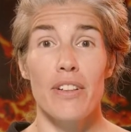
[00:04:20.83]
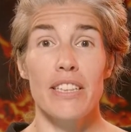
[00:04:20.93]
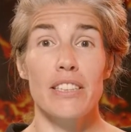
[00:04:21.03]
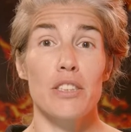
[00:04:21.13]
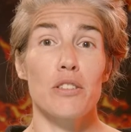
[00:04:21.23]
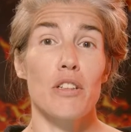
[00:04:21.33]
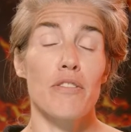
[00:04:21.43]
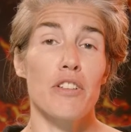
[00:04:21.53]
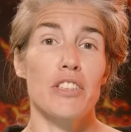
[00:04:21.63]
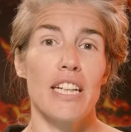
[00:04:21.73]
Institute of
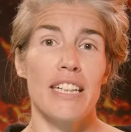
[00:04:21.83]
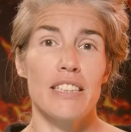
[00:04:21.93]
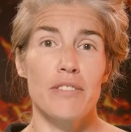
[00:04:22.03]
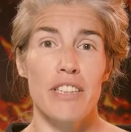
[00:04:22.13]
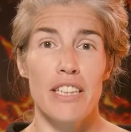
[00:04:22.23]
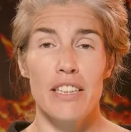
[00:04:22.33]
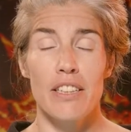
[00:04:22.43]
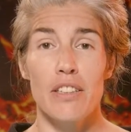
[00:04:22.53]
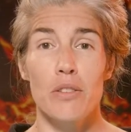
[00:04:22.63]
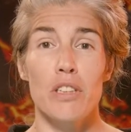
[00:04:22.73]
Earth Science within
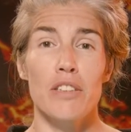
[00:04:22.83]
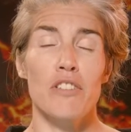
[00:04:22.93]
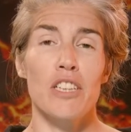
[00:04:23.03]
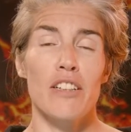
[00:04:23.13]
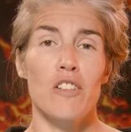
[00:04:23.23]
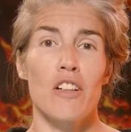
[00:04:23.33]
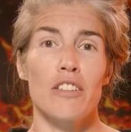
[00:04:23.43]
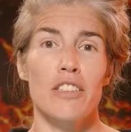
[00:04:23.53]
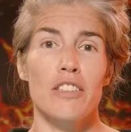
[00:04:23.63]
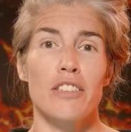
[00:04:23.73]
the Nordic
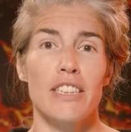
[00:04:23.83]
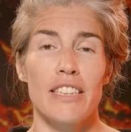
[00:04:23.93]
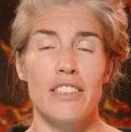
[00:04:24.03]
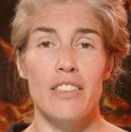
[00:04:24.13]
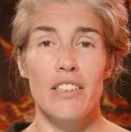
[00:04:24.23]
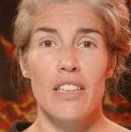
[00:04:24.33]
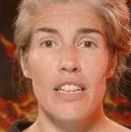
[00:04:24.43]
Volcanological Center